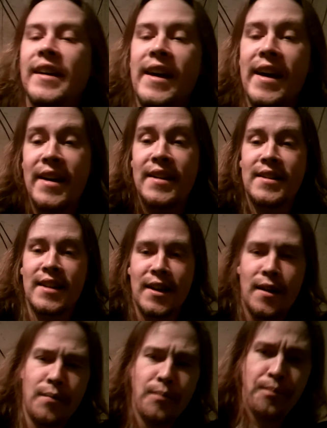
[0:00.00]
and
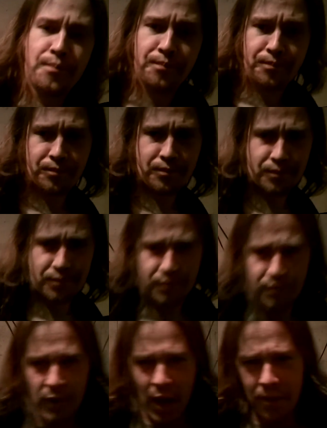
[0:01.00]

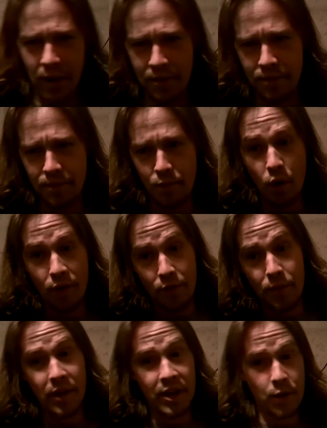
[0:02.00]
I'm more
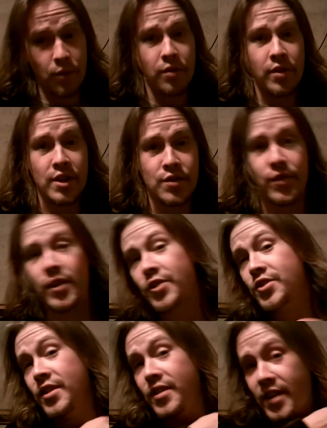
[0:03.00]
familiar with this
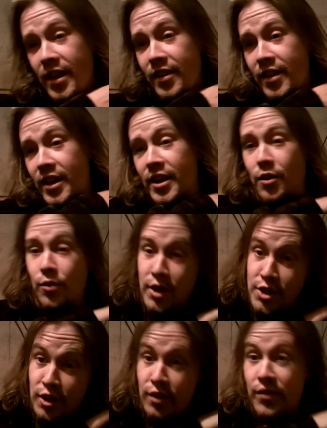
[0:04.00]
version than the
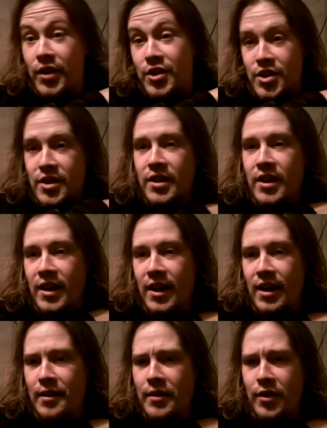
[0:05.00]
original version.
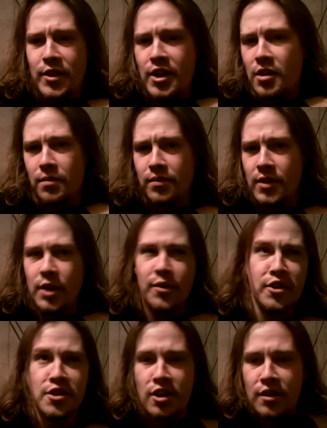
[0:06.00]
I've heard the
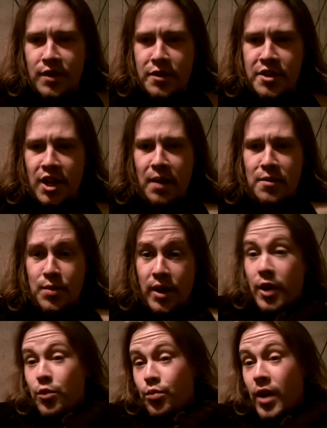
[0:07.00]
original a few times, but
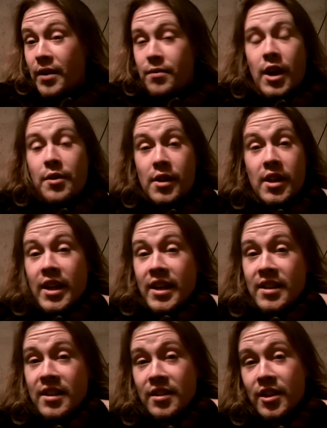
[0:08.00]
I really
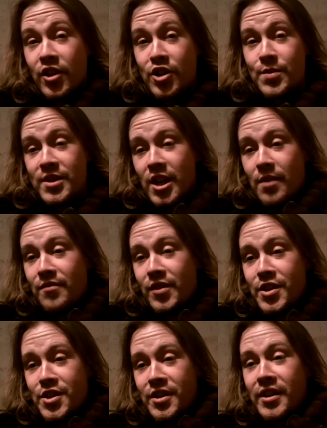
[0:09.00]
like the Christmas album
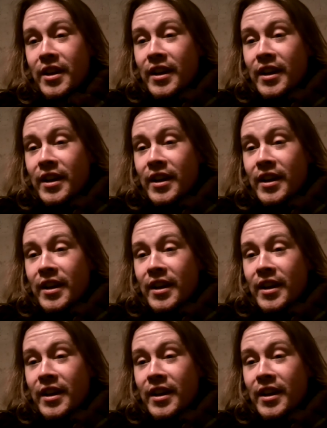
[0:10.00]
version.